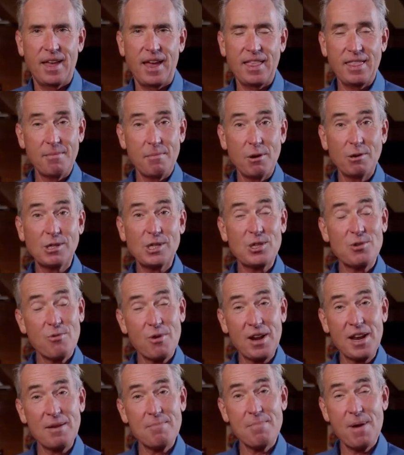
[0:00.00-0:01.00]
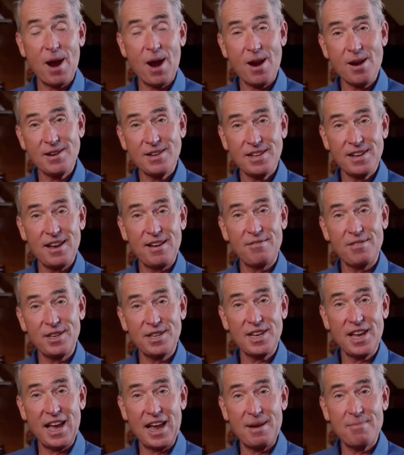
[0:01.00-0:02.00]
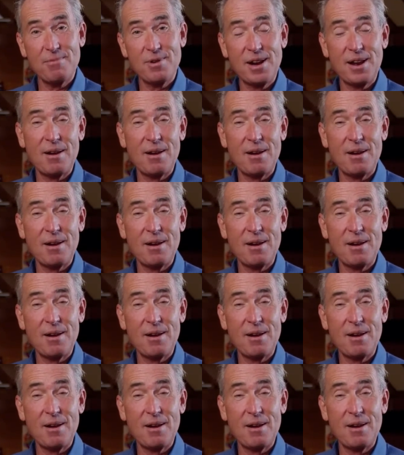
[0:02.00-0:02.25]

And the most thrilling part of the time when